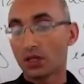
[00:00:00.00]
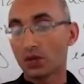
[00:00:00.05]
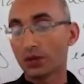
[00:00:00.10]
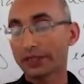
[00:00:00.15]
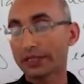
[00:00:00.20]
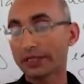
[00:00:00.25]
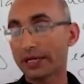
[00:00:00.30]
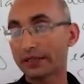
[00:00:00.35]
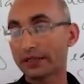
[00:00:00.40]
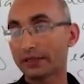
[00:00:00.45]

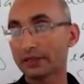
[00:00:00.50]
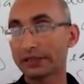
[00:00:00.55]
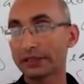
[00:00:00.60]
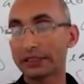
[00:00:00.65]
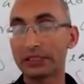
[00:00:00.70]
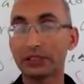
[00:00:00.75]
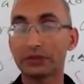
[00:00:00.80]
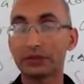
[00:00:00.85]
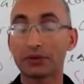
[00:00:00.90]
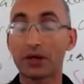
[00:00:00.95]
can
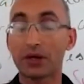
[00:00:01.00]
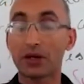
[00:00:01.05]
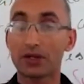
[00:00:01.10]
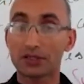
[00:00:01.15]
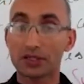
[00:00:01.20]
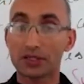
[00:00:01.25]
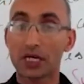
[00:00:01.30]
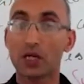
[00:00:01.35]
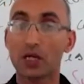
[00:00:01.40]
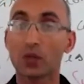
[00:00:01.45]
here
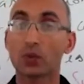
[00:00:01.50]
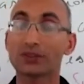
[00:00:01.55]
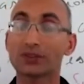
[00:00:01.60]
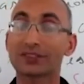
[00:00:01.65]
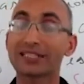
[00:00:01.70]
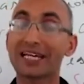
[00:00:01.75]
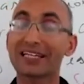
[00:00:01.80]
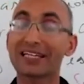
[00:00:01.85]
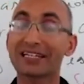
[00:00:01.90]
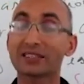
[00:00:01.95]
also
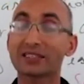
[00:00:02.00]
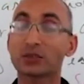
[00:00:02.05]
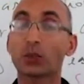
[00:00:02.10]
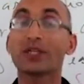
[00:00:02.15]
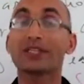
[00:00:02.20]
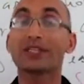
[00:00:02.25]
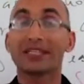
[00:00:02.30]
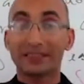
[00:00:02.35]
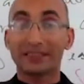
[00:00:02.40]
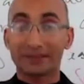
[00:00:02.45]
say that
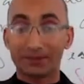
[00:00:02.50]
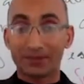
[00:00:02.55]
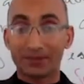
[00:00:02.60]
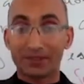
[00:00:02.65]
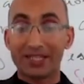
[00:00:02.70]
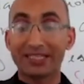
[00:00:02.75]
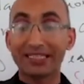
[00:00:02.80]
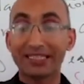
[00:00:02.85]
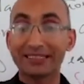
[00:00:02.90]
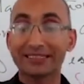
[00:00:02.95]

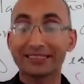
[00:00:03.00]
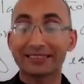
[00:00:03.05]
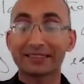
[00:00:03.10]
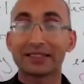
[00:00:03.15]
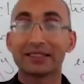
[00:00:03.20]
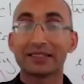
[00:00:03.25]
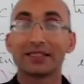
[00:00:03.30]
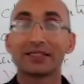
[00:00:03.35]
within this